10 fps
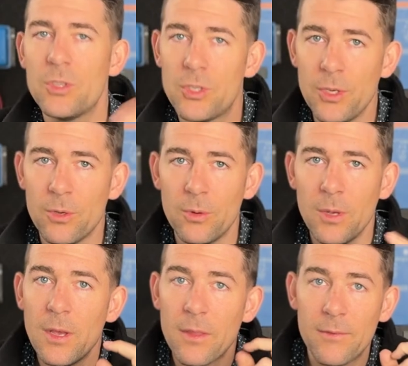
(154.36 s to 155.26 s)
2.
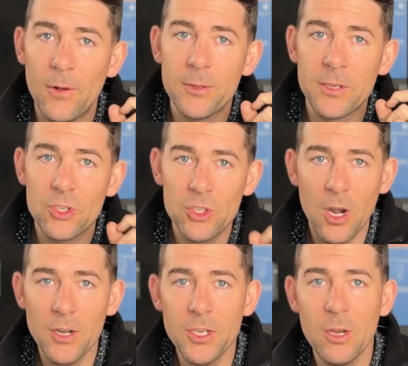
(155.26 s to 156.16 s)
The voltage
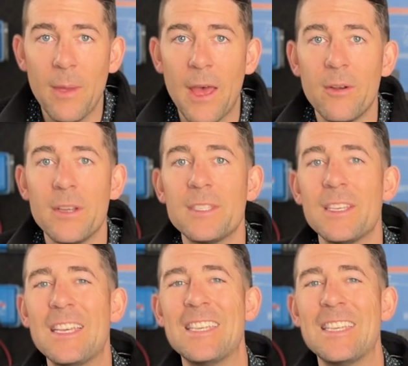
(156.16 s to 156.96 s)
charging your batteries